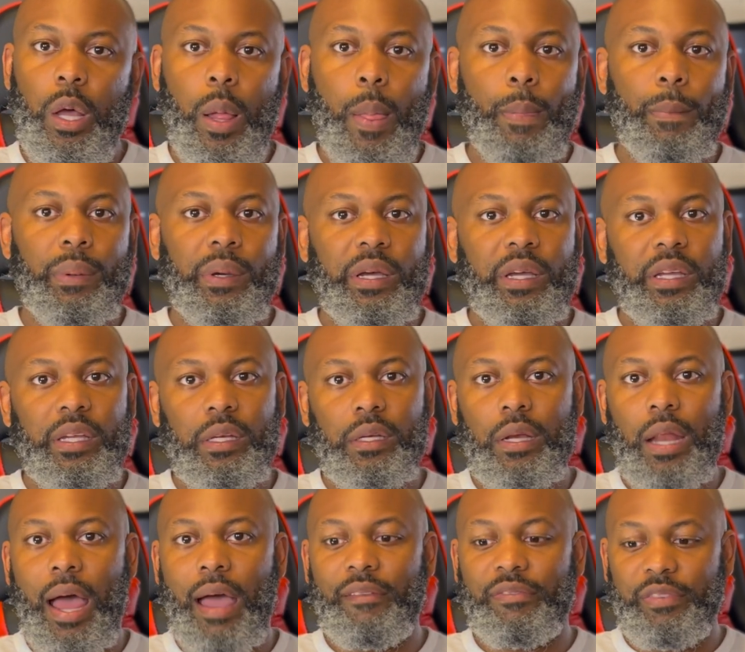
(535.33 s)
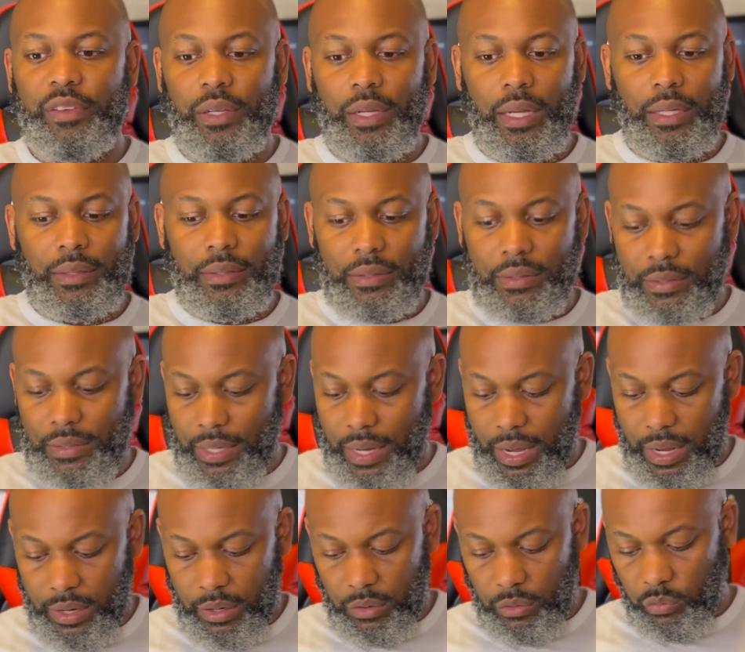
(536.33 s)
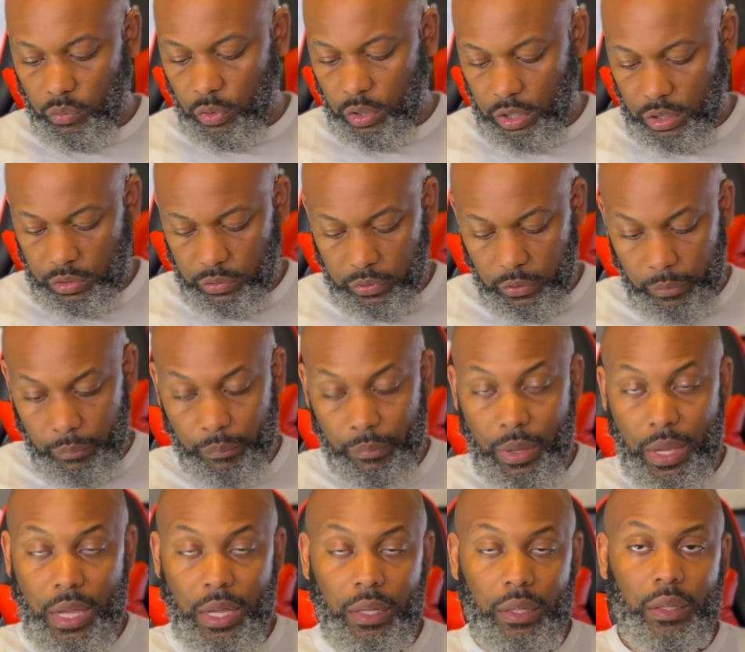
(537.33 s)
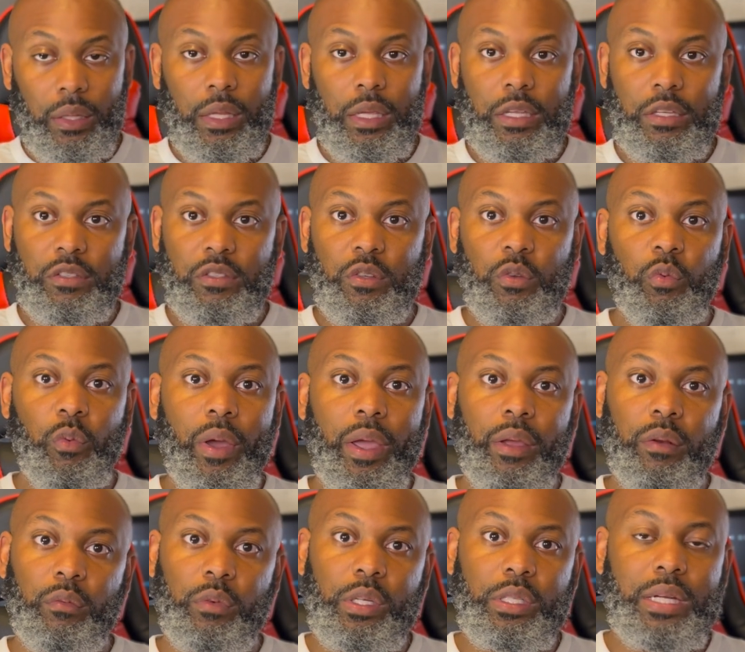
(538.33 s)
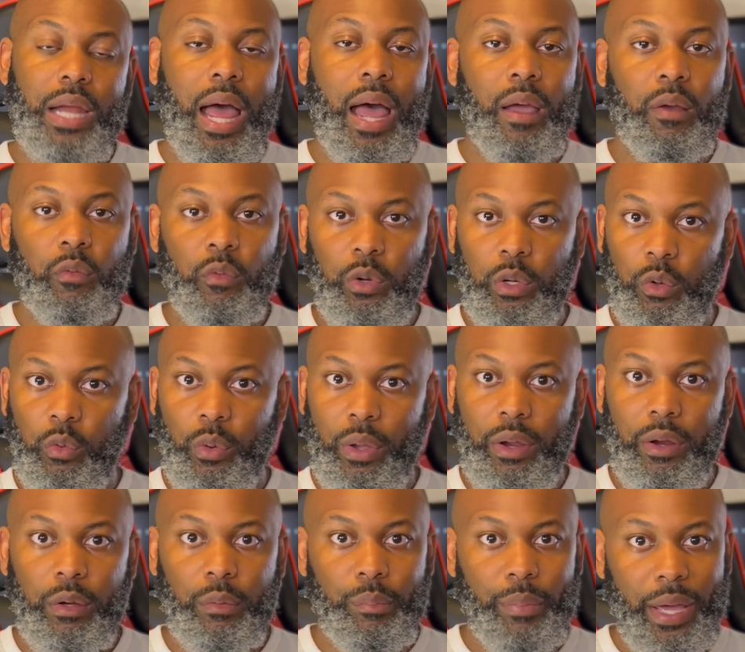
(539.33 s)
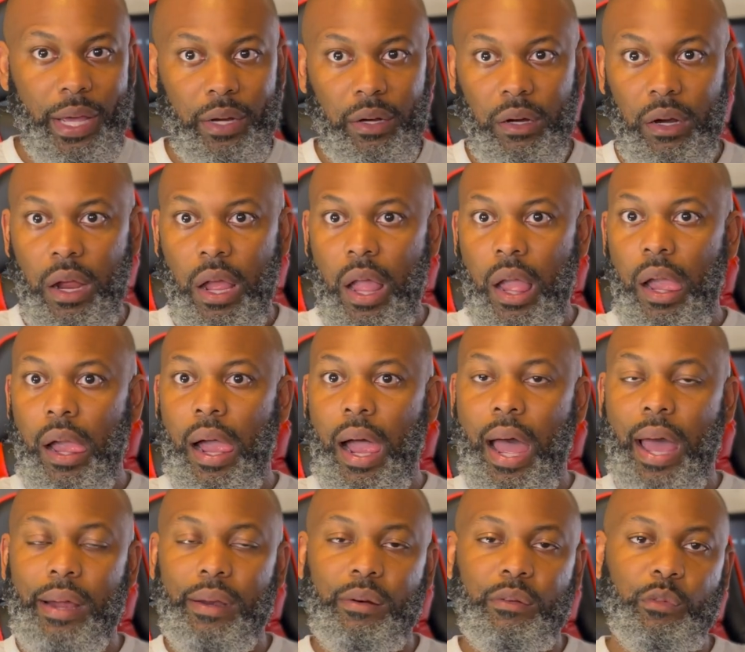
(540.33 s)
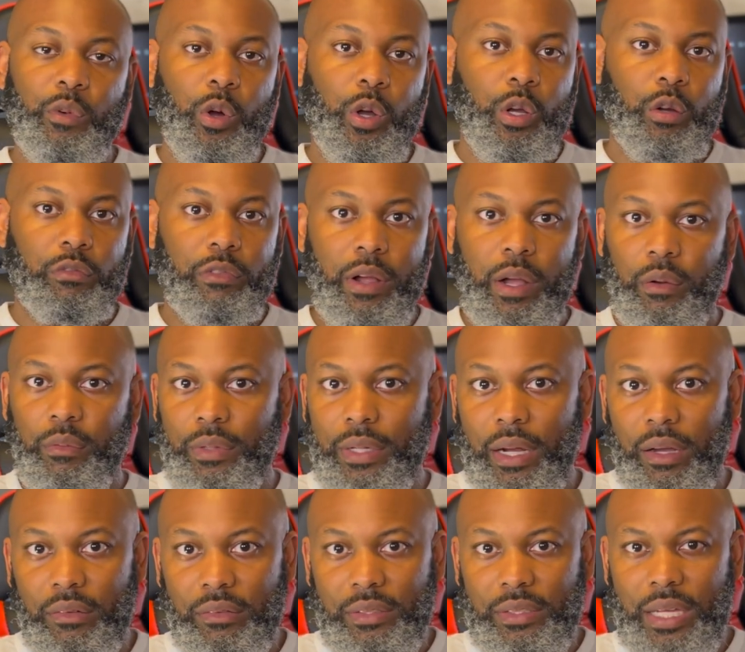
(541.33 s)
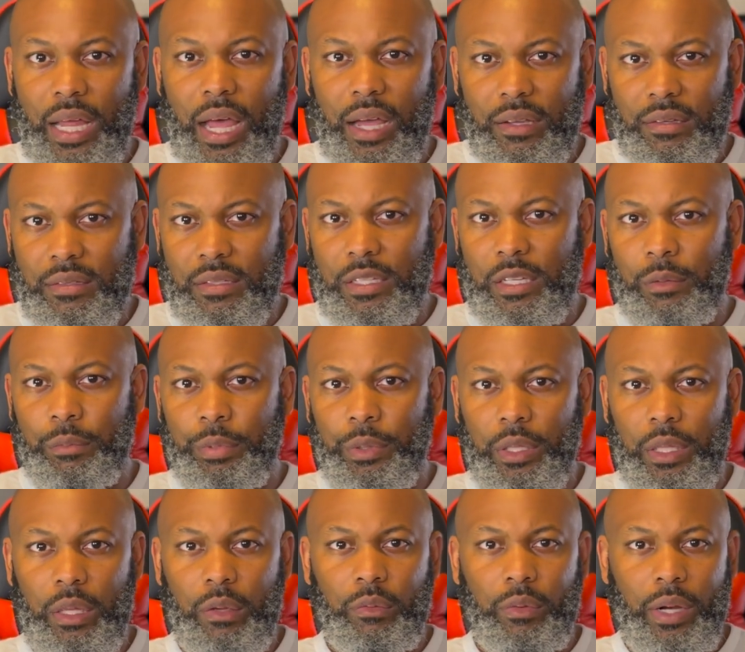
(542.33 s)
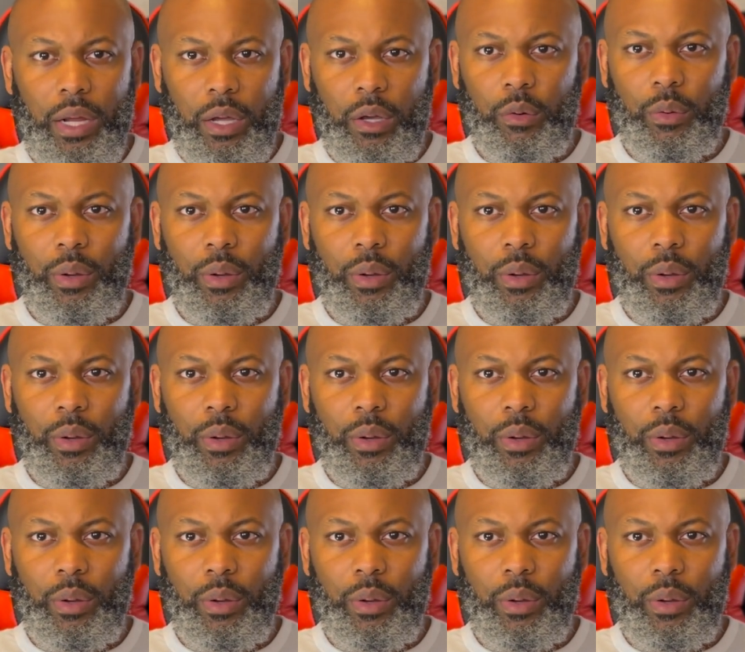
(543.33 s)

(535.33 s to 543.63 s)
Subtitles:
but I feel like this 10 works for me, at least the way in which I want to wear it better. I don't walk around without socks typically when I go